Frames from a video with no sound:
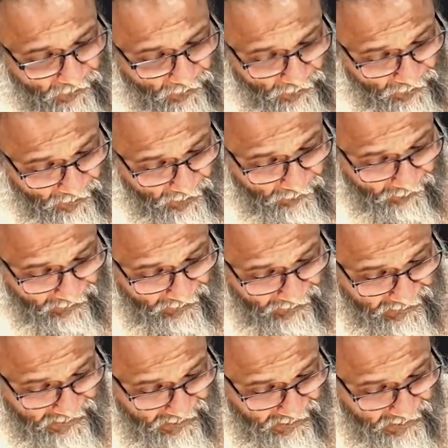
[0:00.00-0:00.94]
So here when
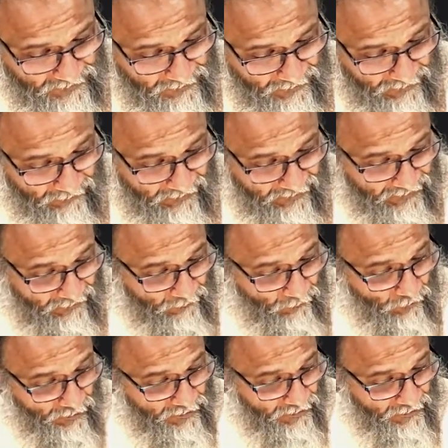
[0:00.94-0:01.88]
it says, but when the
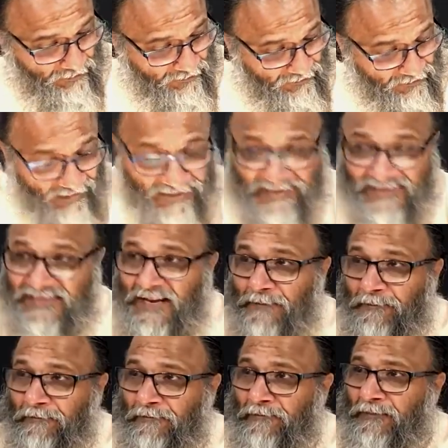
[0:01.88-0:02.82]
water dries
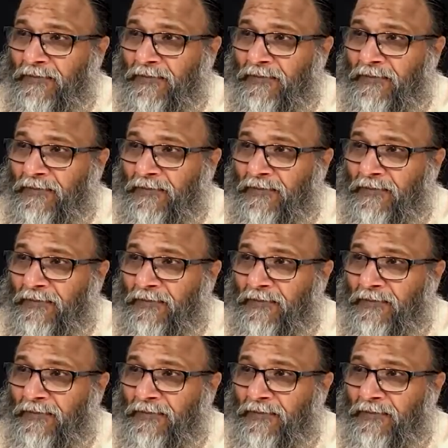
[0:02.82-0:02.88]
up,